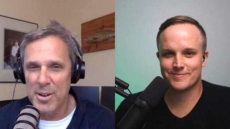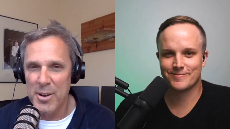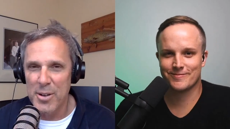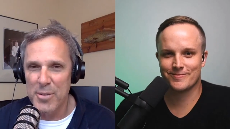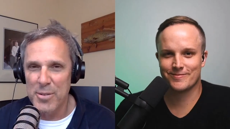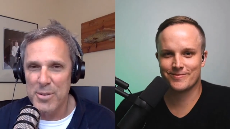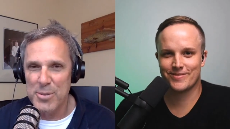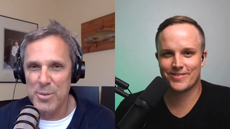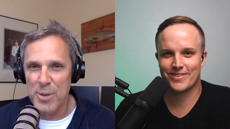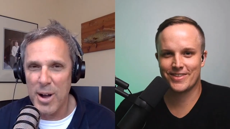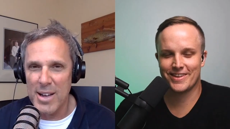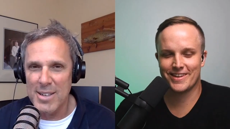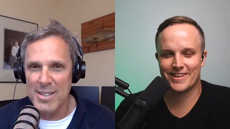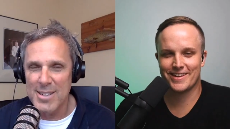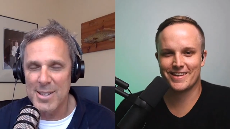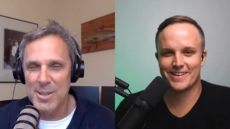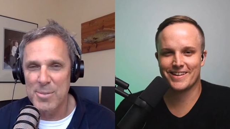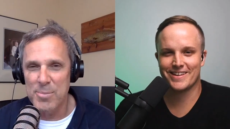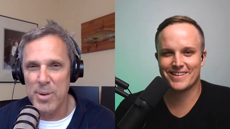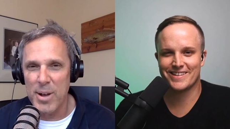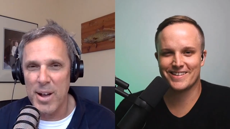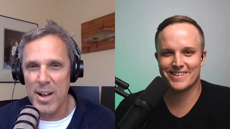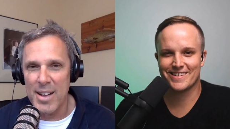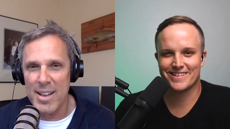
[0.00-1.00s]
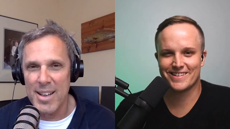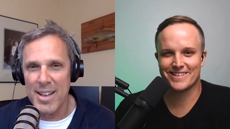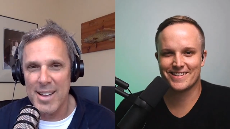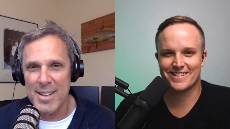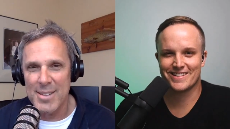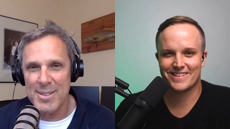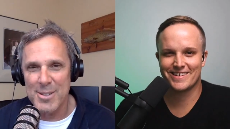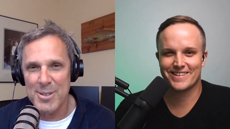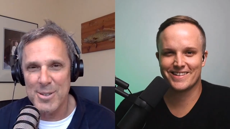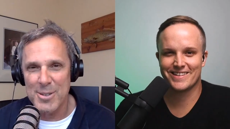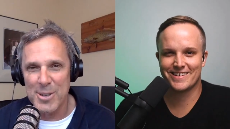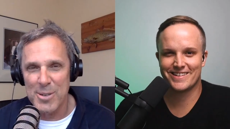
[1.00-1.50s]
Speaker 1: know if he's watching the
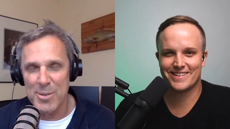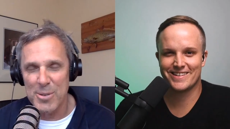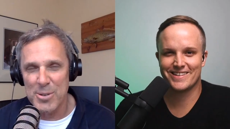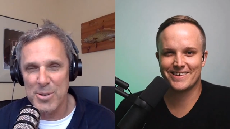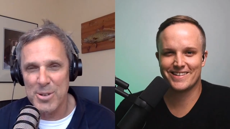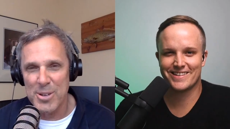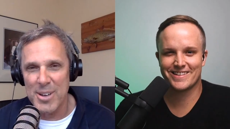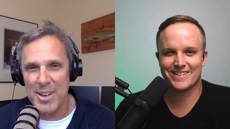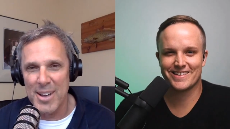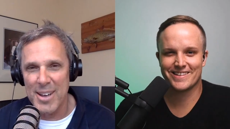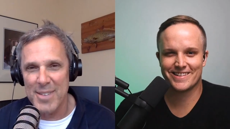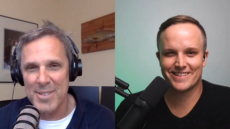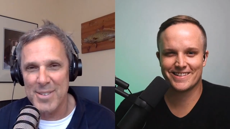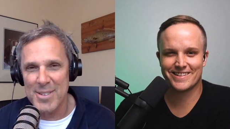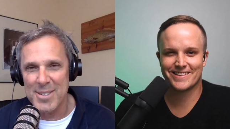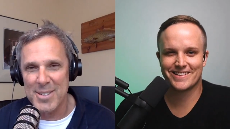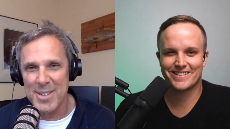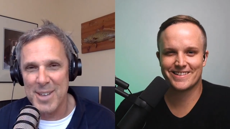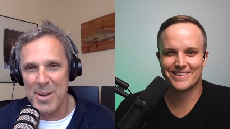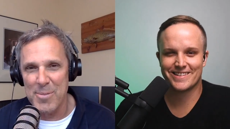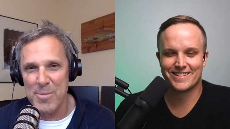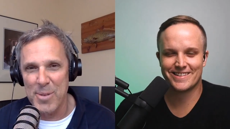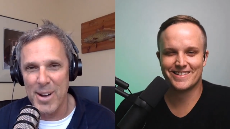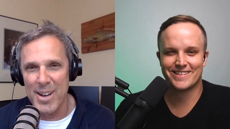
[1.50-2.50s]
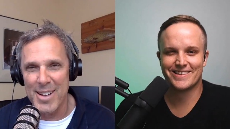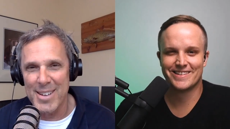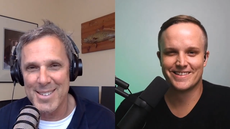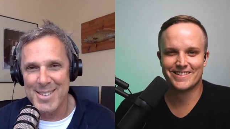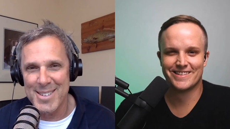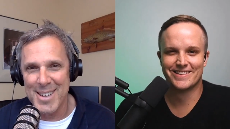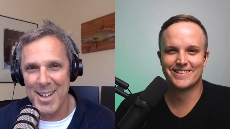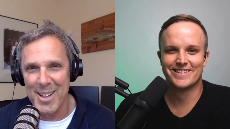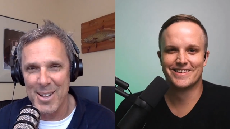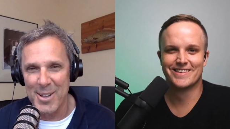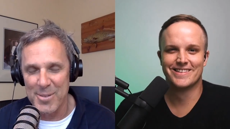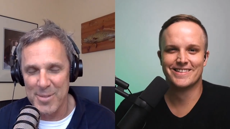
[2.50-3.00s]
podcast. So someone's going to have to stop by
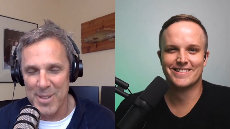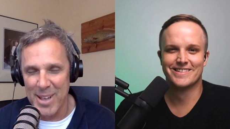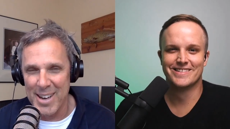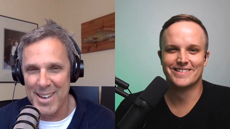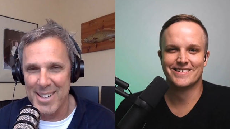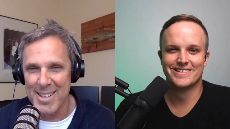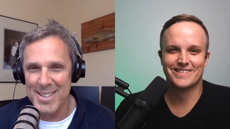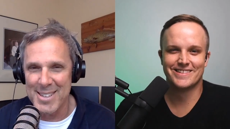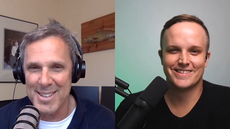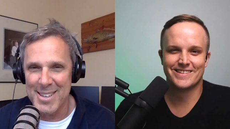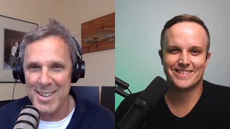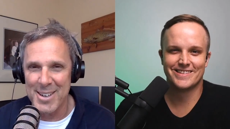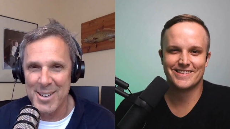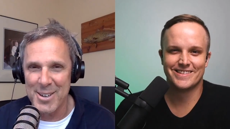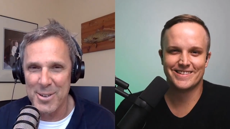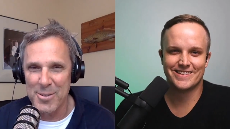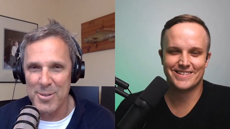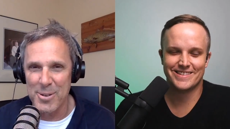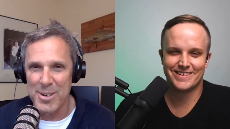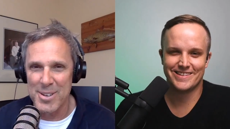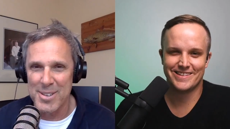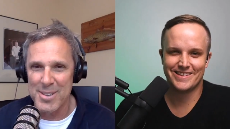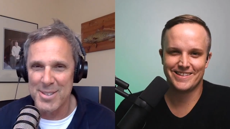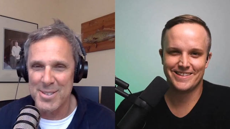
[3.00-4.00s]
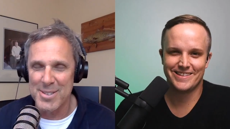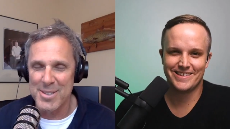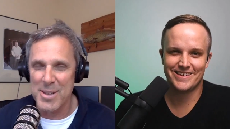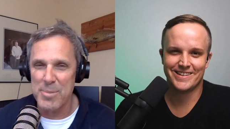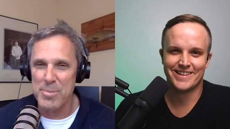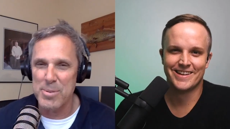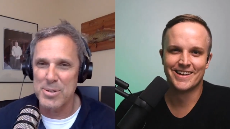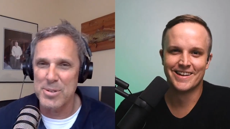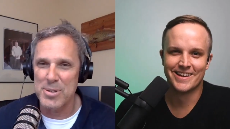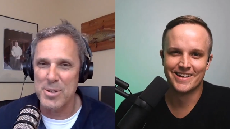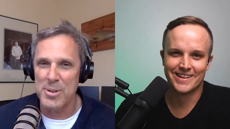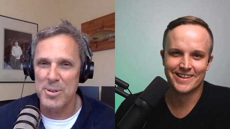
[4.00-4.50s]
and tell him that he did a good one in this
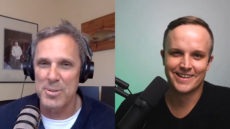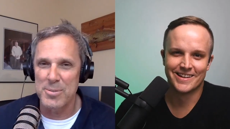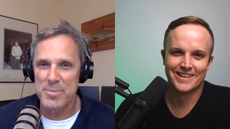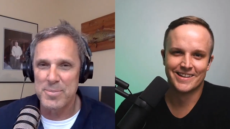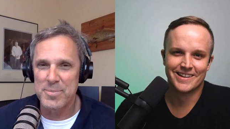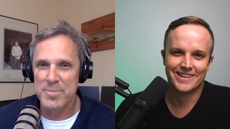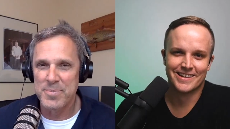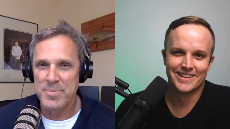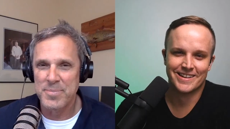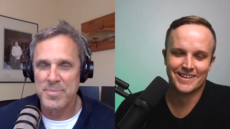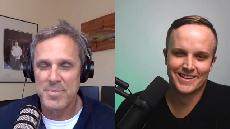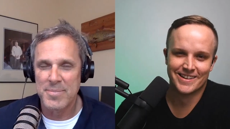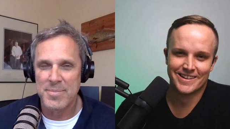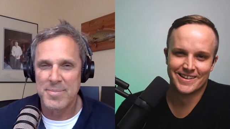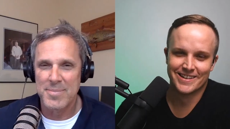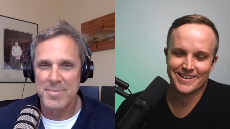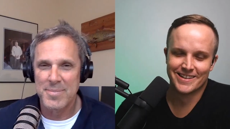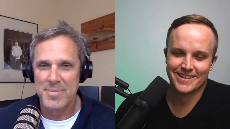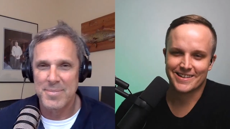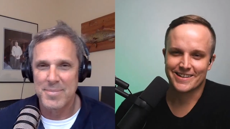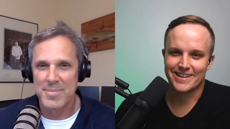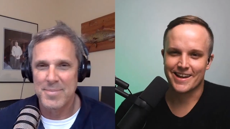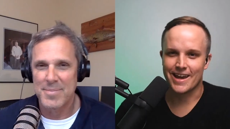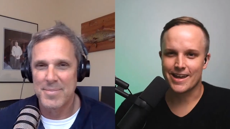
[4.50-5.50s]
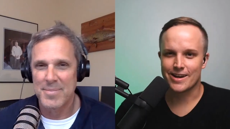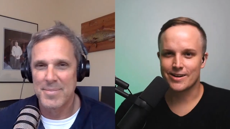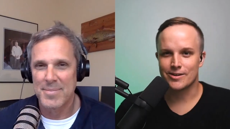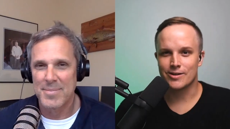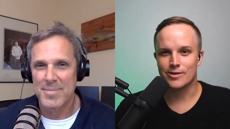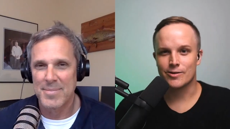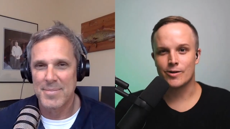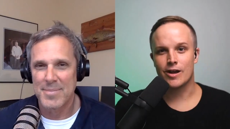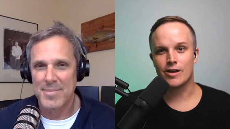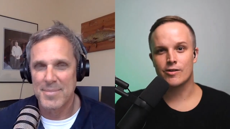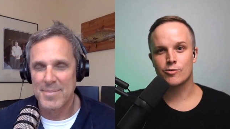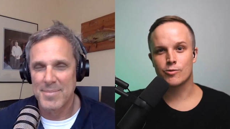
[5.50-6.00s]
episode. Yeah, I don't know
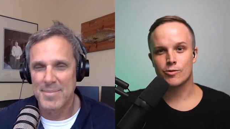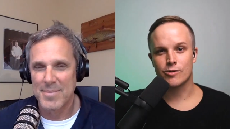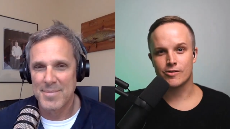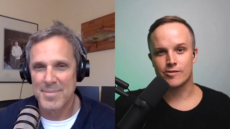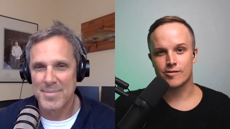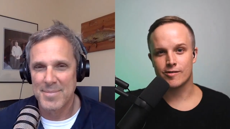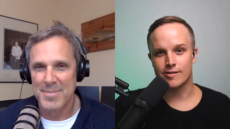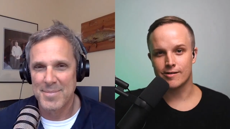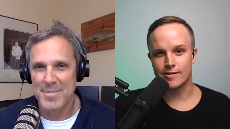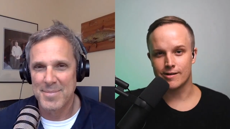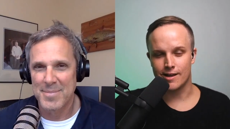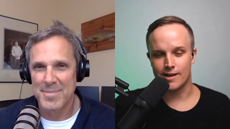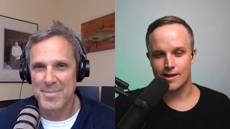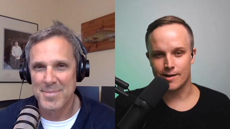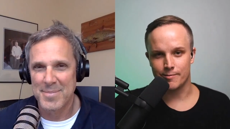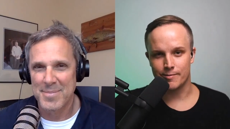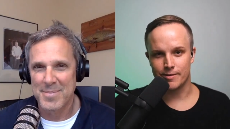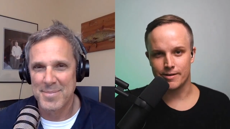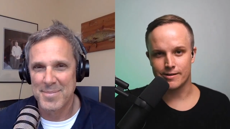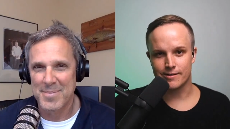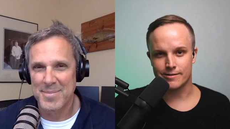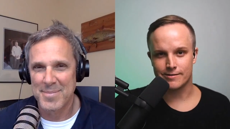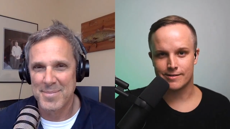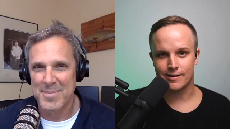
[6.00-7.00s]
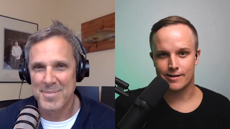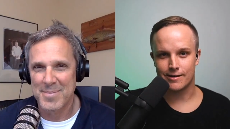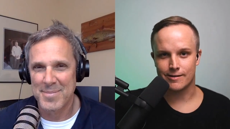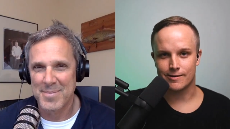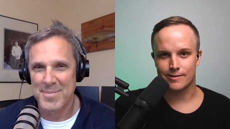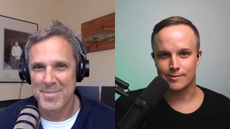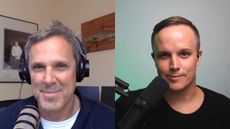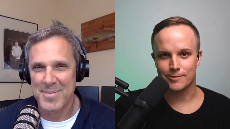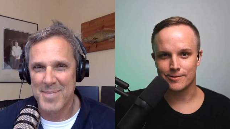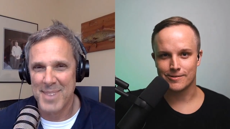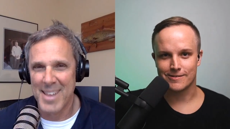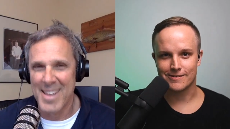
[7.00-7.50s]
who has
Speaker 2: worse internet, me or
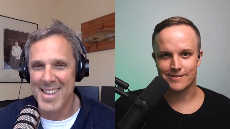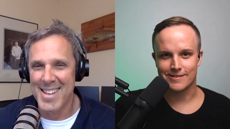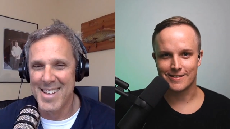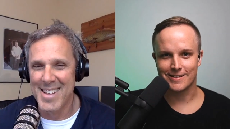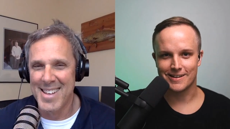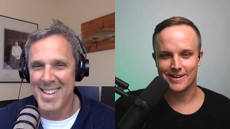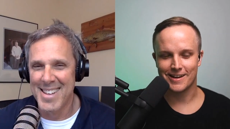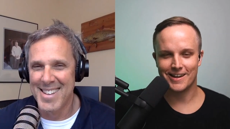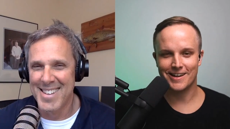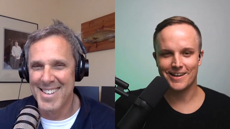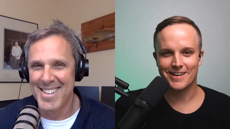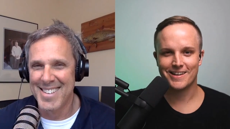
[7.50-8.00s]
Terrell. We'll see.